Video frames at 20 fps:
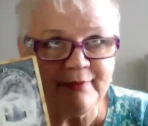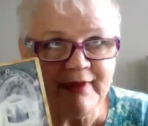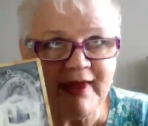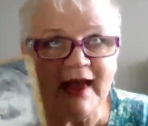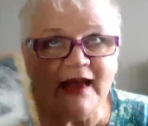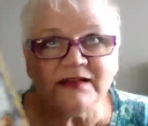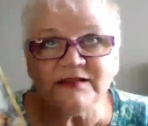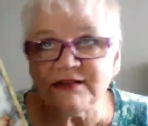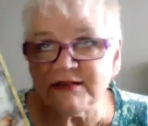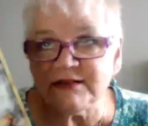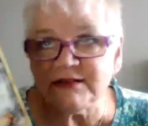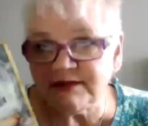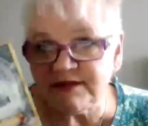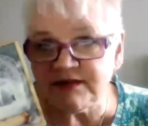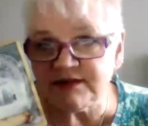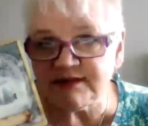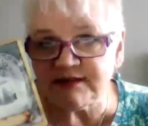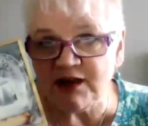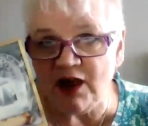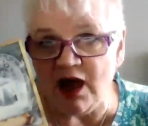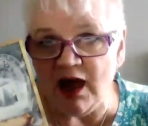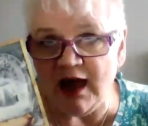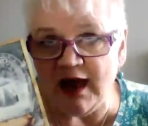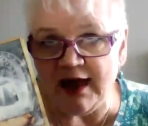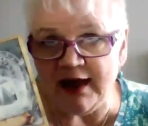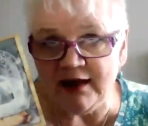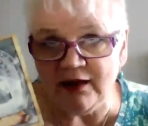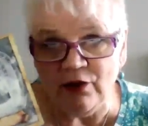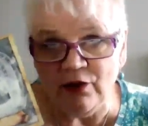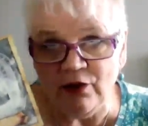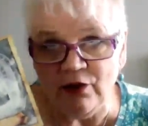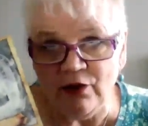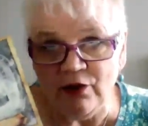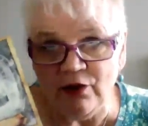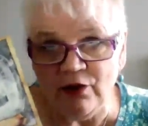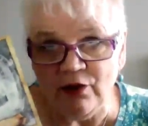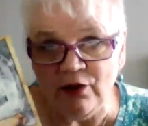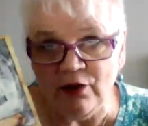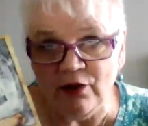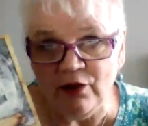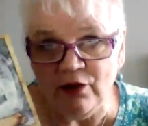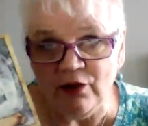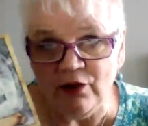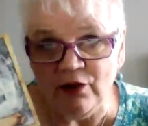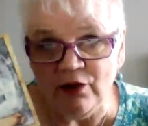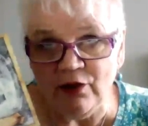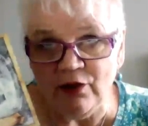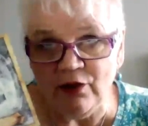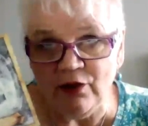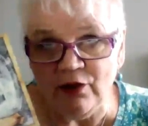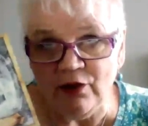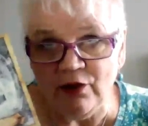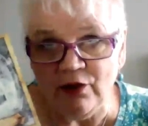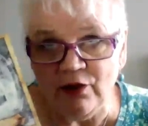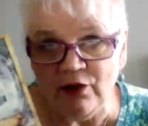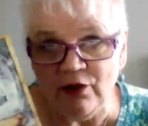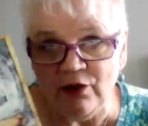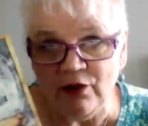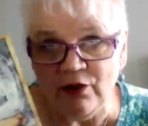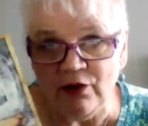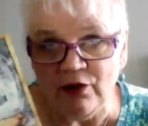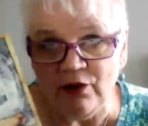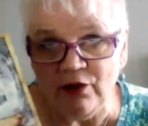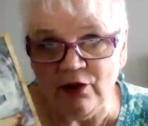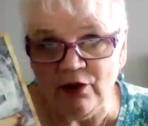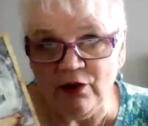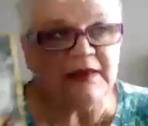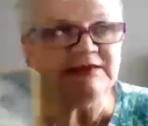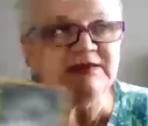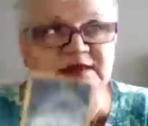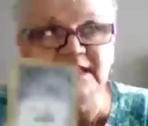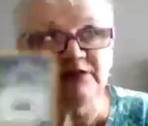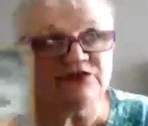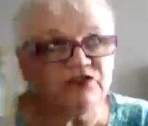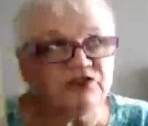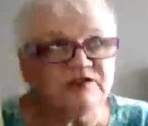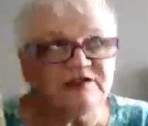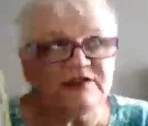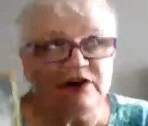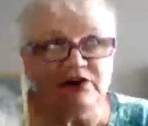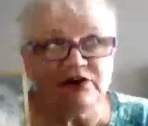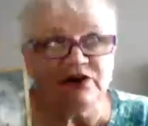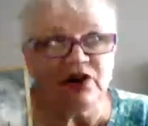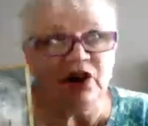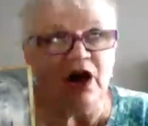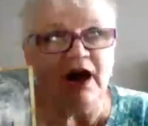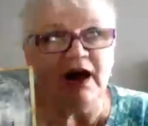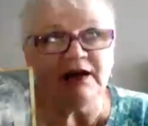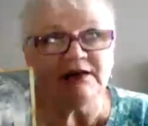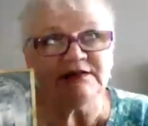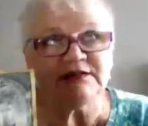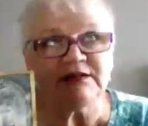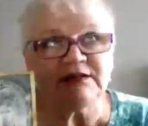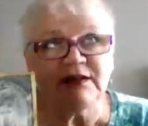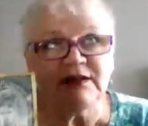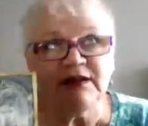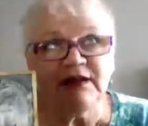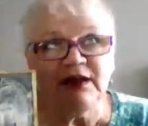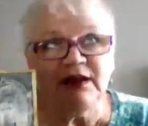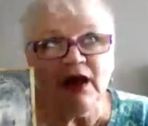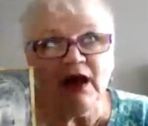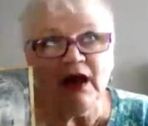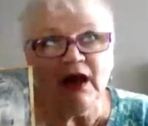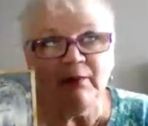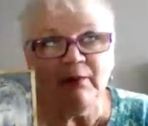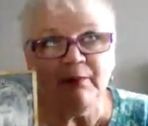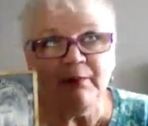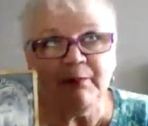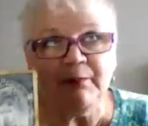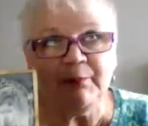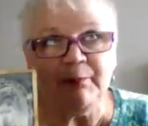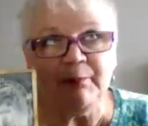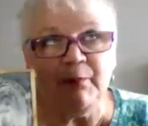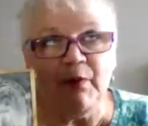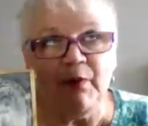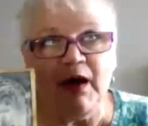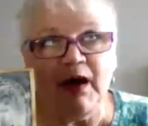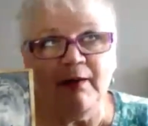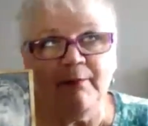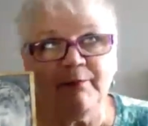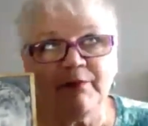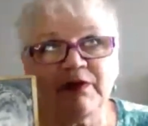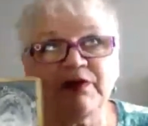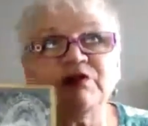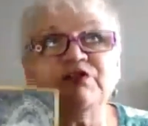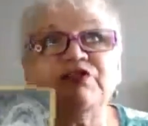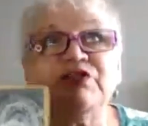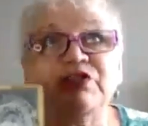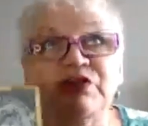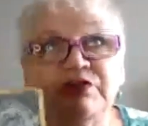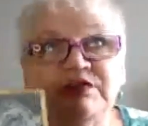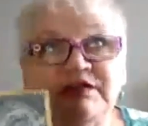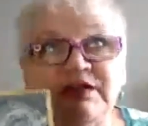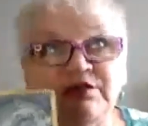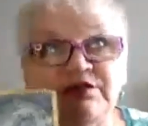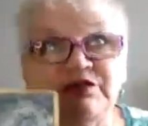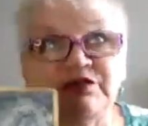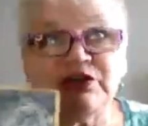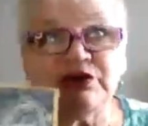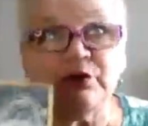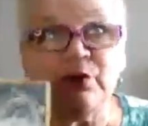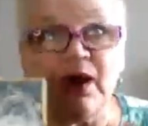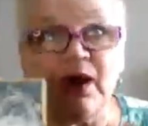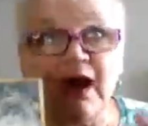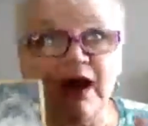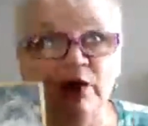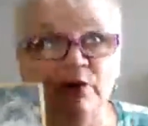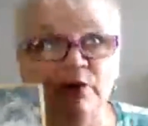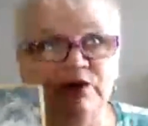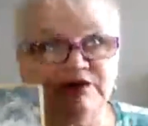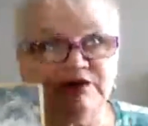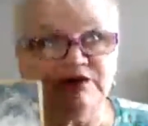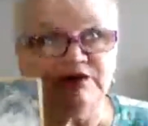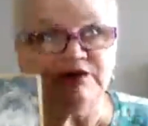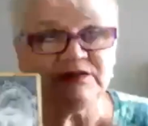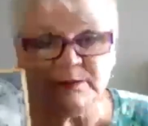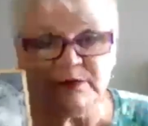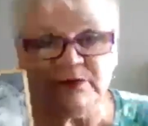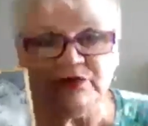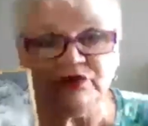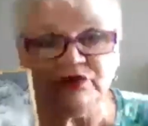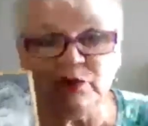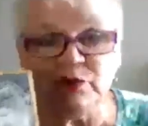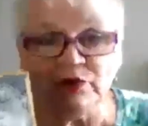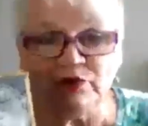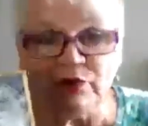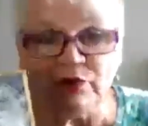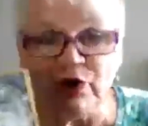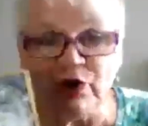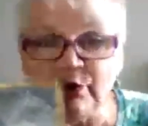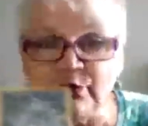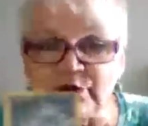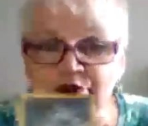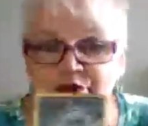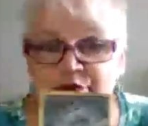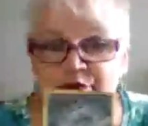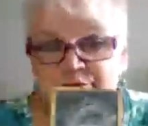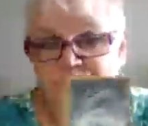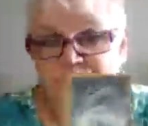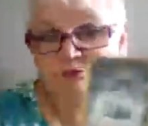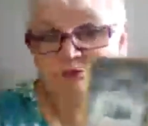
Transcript: castles in the sky or um, places that just are not um, conducive to our spiritual growth?